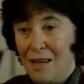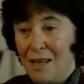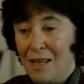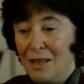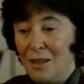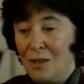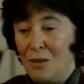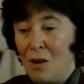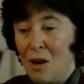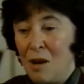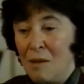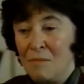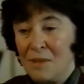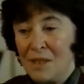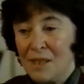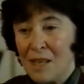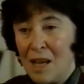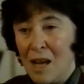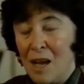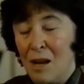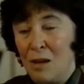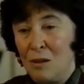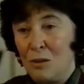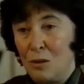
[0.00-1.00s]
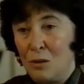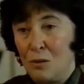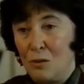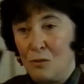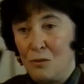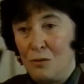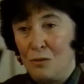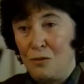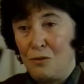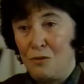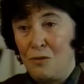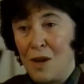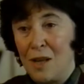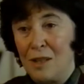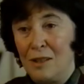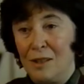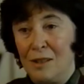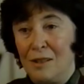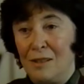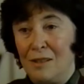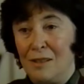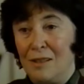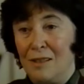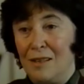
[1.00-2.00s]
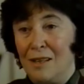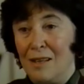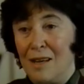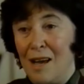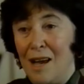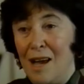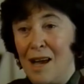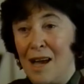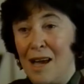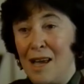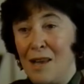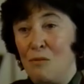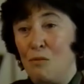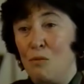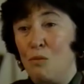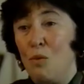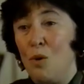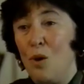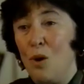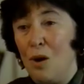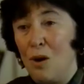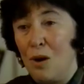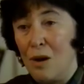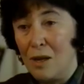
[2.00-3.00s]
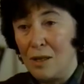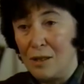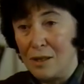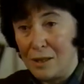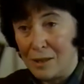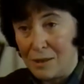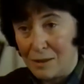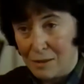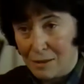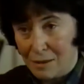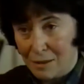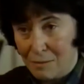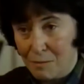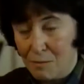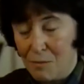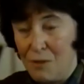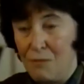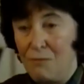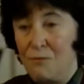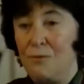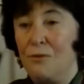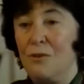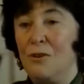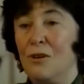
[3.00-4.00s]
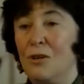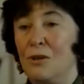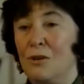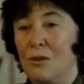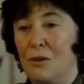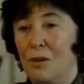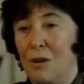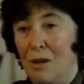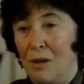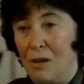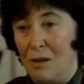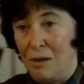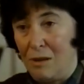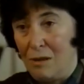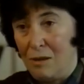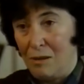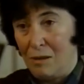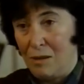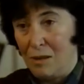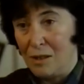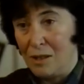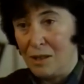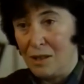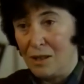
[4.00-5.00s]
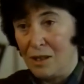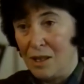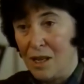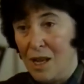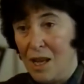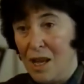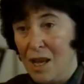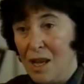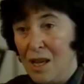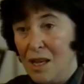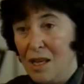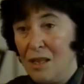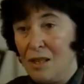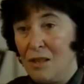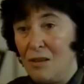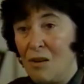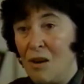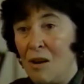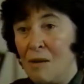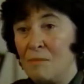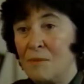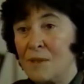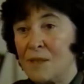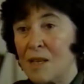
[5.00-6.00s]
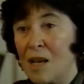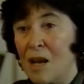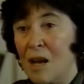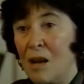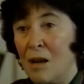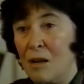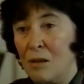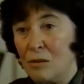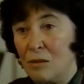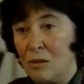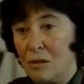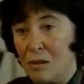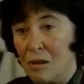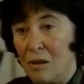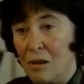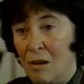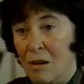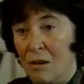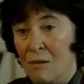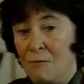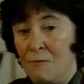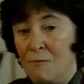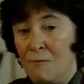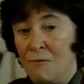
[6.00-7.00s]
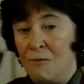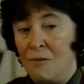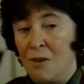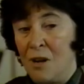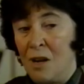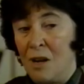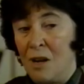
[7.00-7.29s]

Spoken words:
It comes out of what I was before the Holocaust. It comes out of